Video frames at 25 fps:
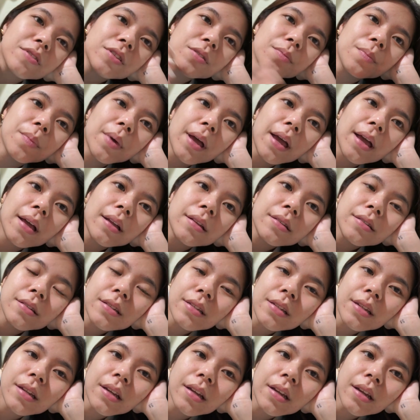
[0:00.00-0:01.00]
spent
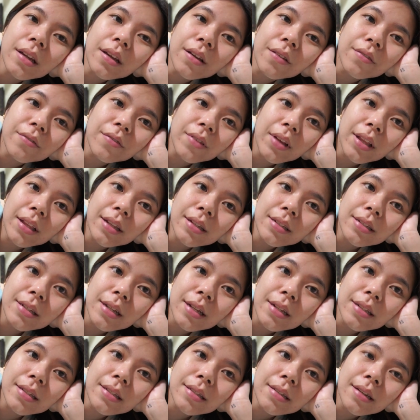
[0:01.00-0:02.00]

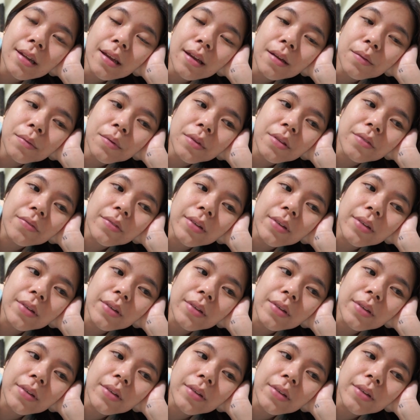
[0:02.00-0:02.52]
Valentine's Day with a